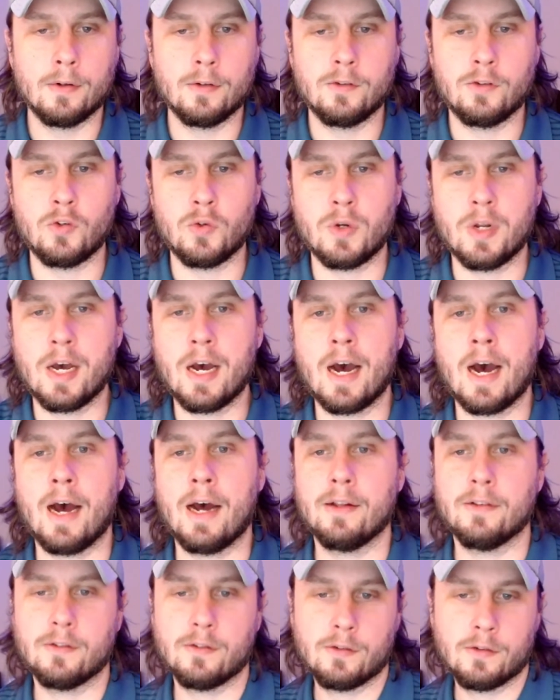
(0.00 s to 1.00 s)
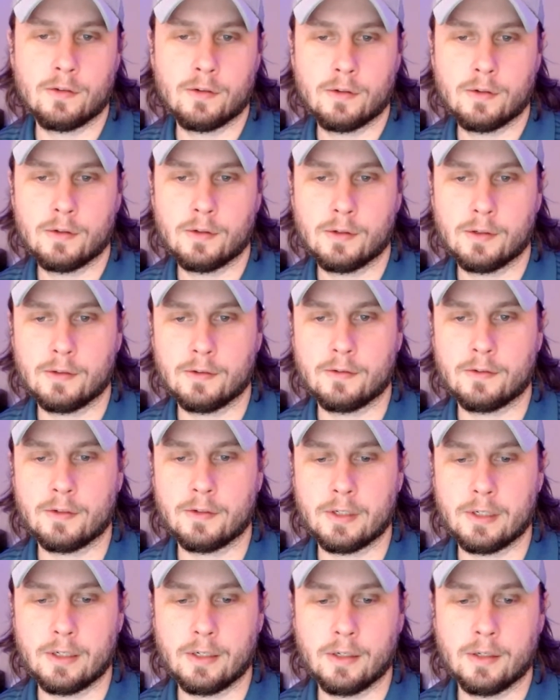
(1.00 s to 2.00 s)
do not, let's
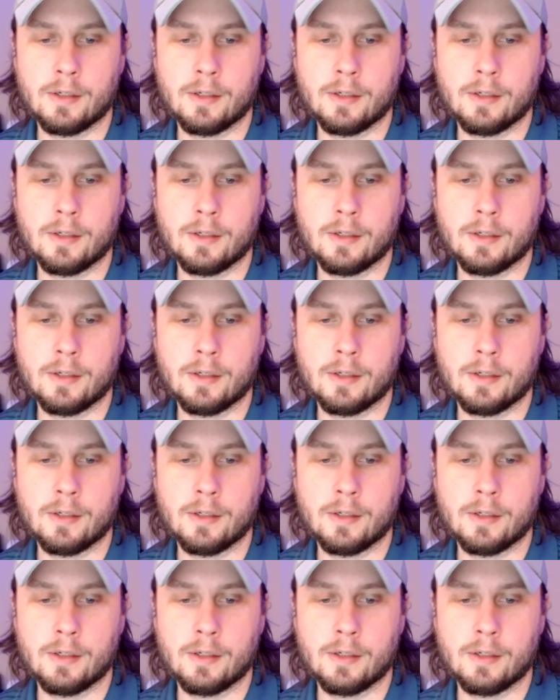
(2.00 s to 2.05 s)
see,